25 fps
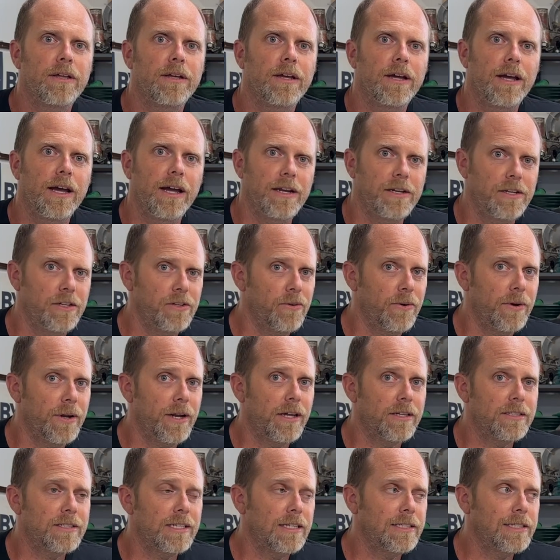And you know what
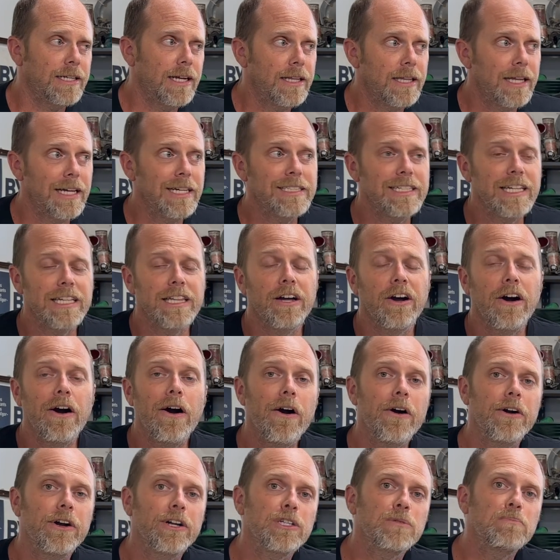else they said? They said the
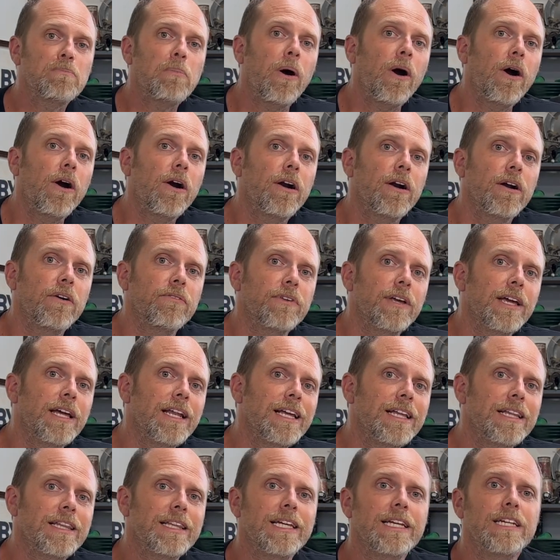hardest part of
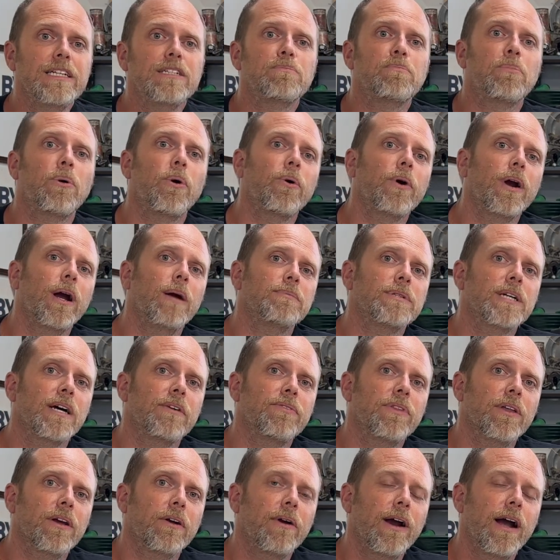getting these programs
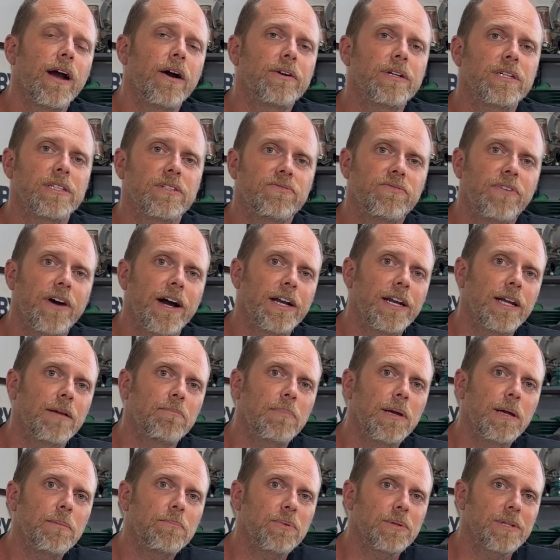off the ground is finding
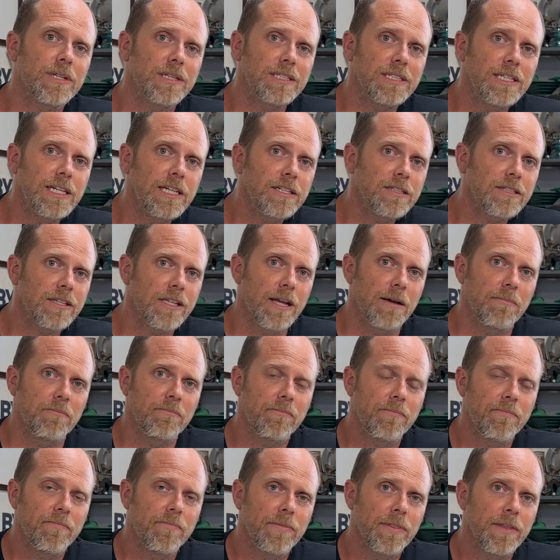people to teach them.
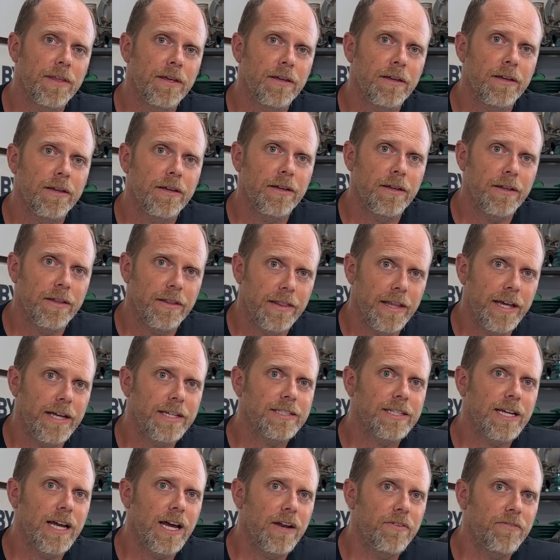That's
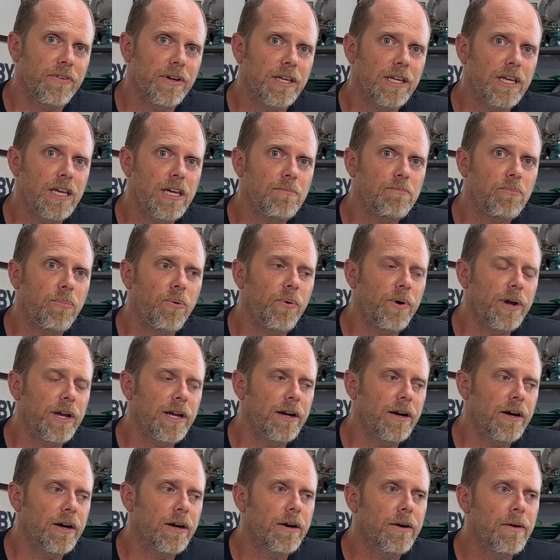kind of a key point
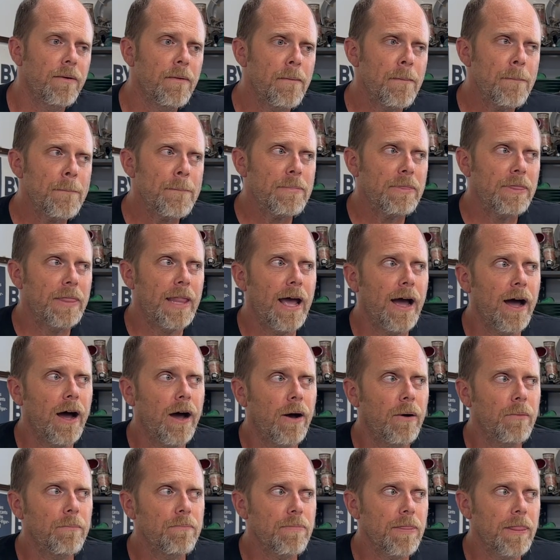here.
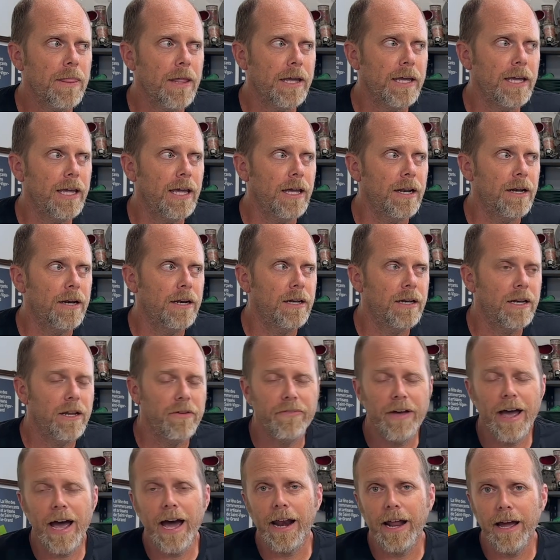Now, again,
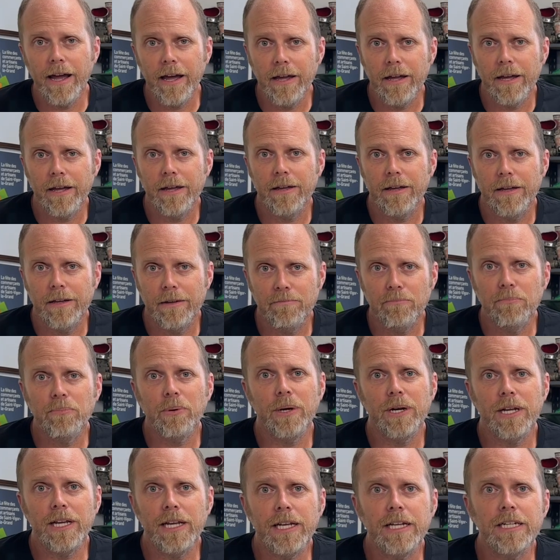Nevada,
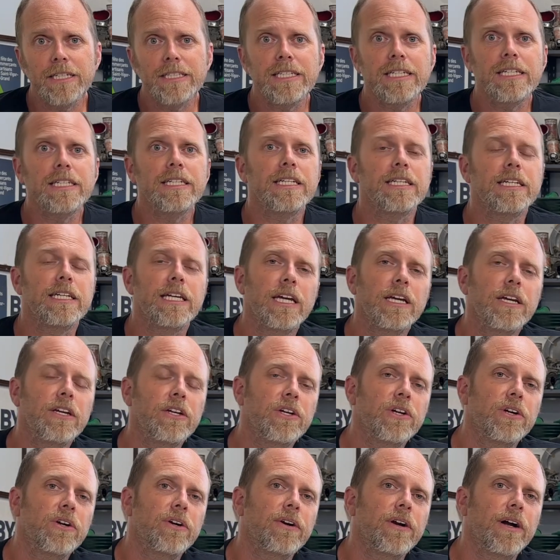pretty easy to get
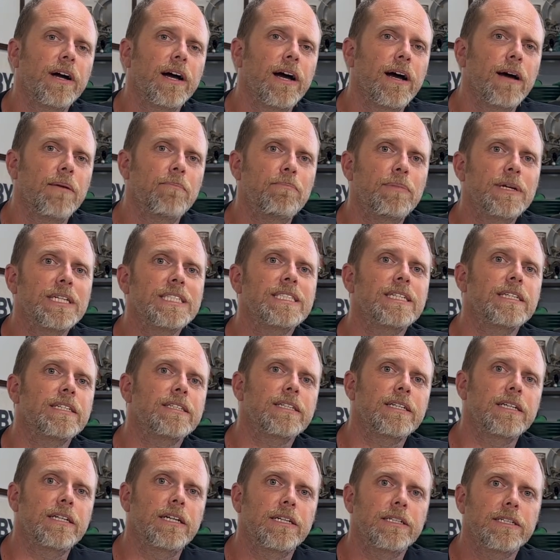your
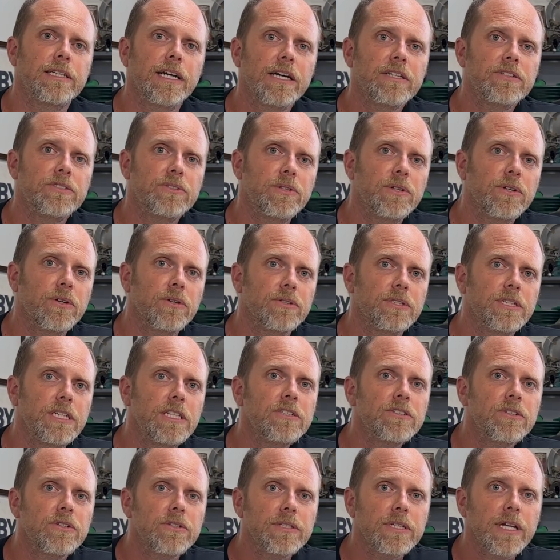business and industrial
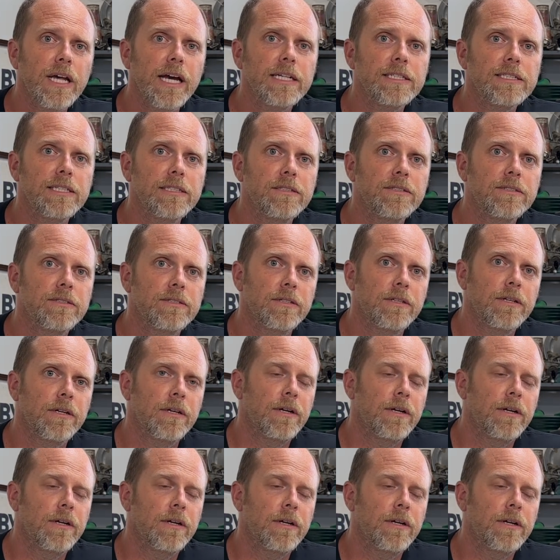teacher's license.